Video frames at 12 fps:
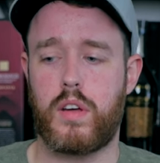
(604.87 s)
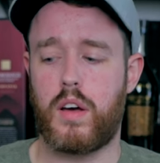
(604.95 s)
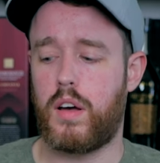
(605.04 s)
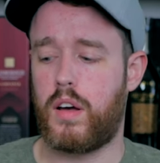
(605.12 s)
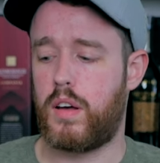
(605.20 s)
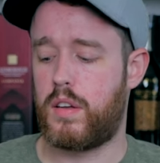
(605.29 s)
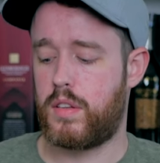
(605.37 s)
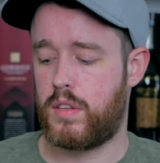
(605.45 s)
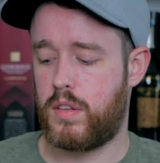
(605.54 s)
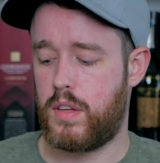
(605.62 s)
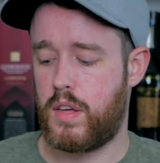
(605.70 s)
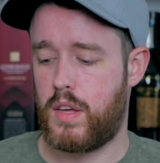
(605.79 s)
Uh,
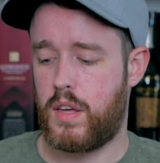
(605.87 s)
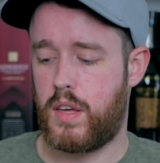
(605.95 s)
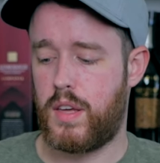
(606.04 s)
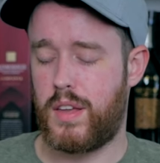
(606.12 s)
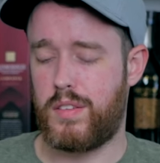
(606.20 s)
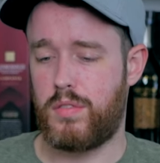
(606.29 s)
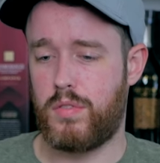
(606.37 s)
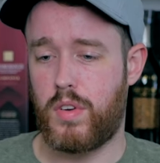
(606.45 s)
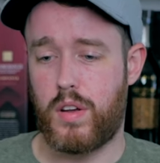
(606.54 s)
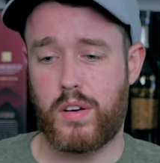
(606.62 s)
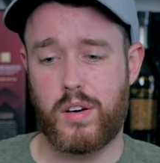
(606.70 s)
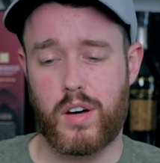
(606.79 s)
and
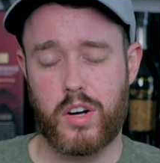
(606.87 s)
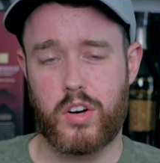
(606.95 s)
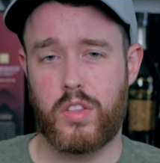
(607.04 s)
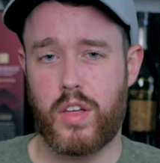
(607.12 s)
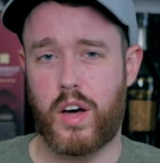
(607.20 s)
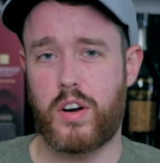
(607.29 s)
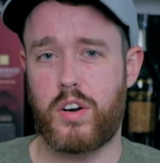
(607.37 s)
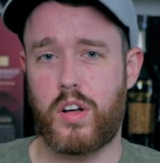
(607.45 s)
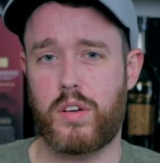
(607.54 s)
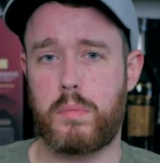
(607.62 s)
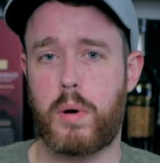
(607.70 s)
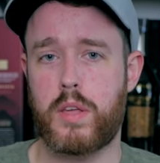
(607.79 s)
under the hundred
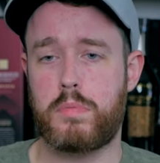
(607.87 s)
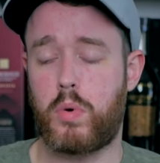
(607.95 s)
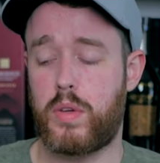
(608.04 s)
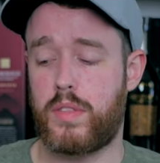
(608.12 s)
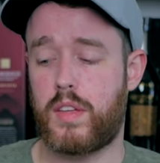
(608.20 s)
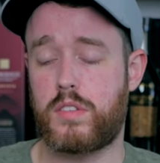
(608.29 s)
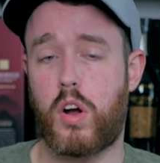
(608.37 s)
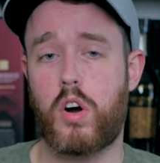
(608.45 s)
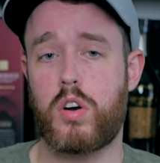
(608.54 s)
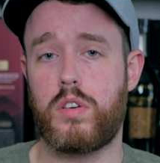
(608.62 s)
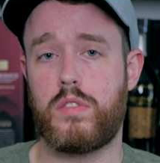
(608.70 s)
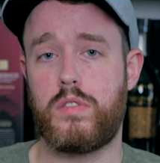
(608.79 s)
dollar price point, that's
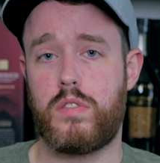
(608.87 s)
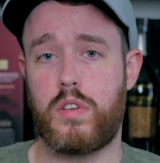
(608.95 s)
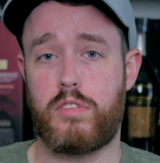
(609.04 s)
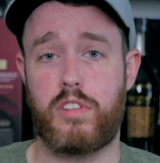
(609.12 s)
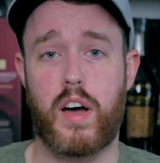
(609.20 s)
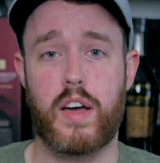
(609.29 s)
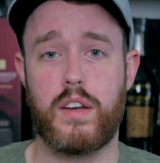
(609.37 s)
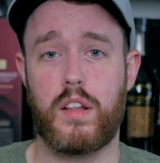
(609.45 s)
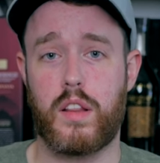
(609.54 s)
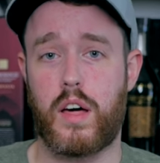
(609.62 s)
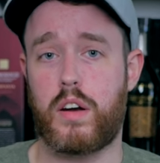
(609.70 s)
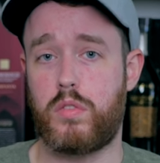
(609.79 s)
hard to find a
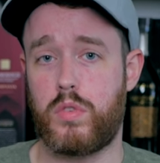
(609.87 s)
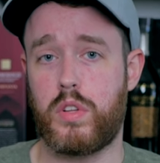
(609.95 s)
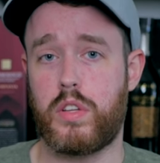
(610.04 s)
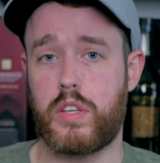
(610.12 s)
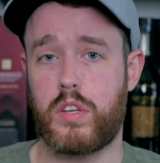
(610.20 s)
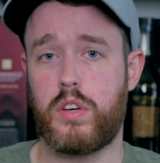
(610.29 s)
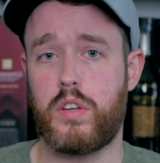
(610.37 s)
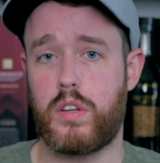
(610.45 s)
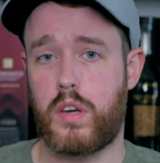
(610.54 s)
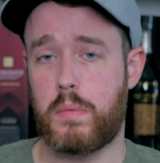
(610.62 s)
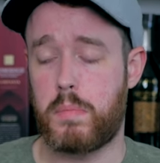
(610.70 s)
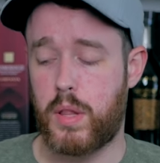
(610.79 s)
lot of really
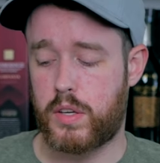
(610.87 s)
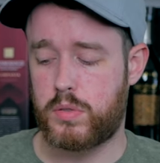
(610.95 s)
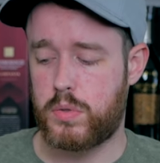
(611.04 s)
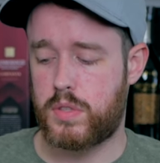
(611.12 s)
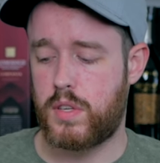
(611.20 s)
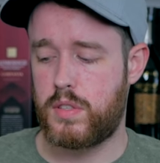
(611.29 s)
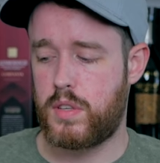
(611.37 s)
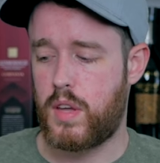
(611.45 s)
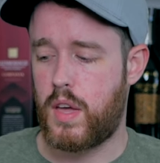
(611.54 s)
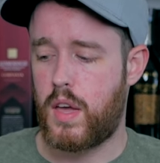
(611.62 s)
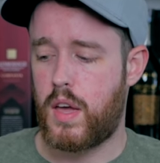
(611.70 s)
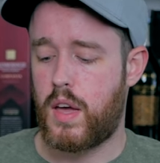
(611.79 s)
good complex whiskeys.
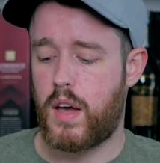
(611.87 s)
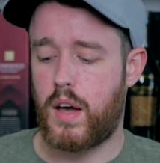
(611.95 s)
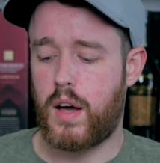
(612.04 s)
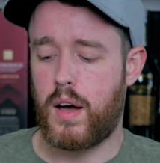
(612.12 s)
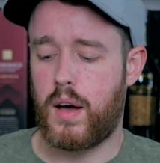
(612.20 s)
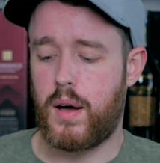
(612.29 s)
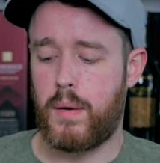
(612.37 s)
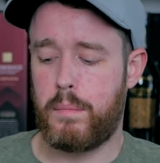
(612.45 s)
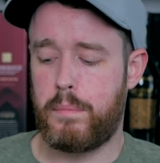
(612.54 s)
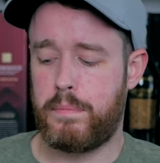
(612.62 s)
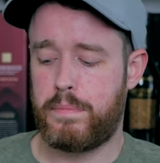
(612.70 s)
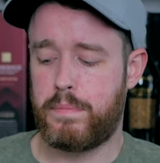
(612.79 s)

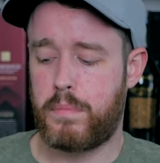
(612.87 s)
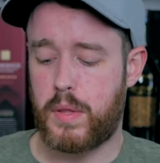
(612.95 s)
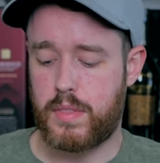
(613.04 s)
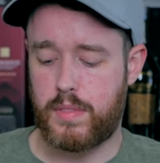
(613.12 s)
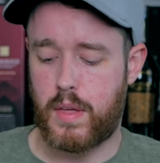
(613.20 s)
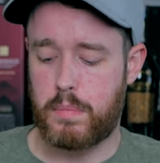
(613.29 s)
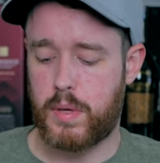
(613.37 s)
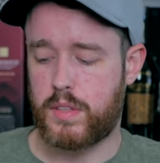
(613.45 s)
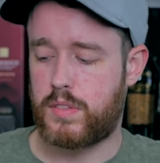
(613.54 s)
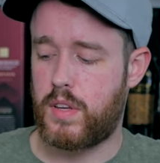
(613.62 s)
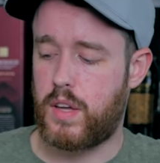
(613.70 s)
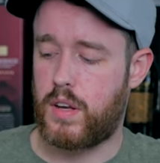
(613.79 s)
Um, but that being
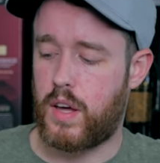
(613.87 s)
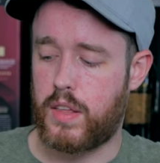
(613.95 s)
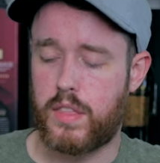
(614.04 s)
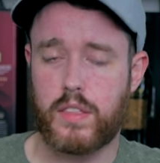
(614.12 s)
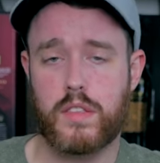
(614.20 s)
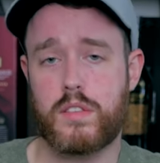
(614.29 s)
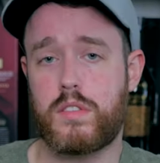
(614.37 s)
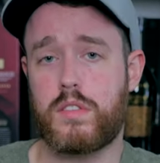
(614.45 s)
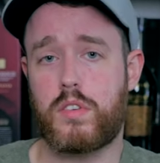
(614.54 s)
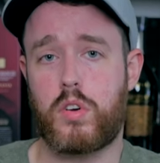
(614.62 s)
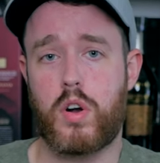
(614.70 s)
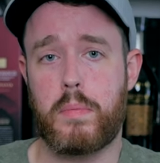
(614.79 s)
said, I think this is
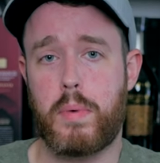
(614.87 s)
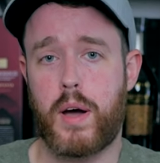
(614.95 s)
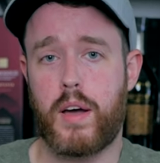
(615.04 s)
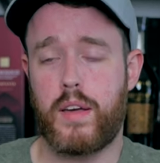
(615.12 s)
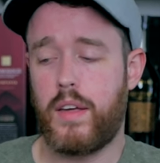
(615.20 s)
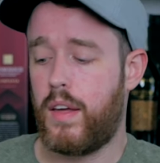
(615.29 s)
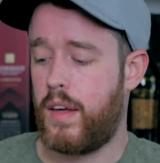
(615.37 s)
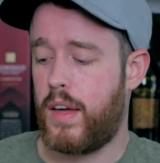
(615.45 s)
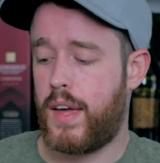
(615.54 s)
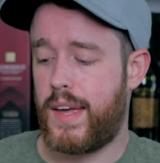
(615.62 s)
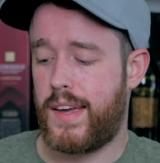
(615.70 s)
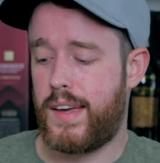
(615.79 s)
a great buy,
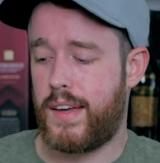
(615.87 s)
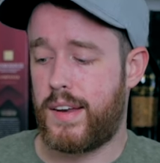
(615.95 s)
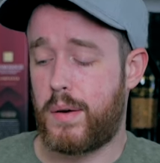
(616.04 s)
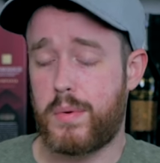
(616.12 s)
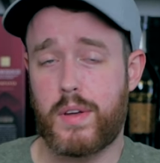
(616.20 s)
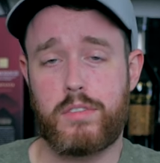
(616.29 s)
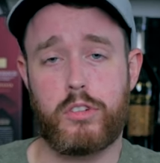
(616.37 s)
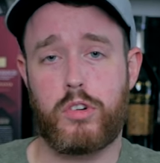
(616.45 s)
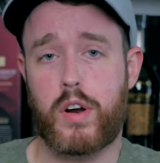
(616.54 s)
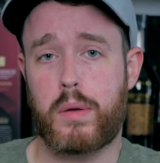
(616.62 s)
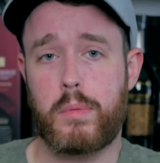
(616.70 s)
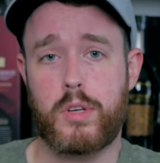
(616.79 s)
and I would definitely
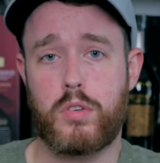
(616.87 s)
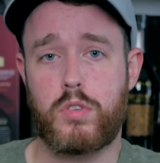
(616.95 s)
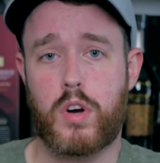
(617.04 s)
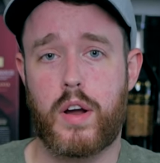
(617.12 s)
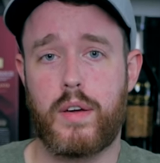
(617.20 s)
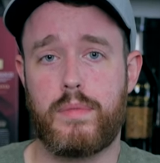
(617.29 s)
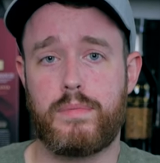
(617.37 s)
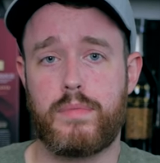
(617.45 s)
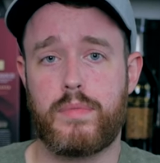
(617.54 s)
recommend you try it.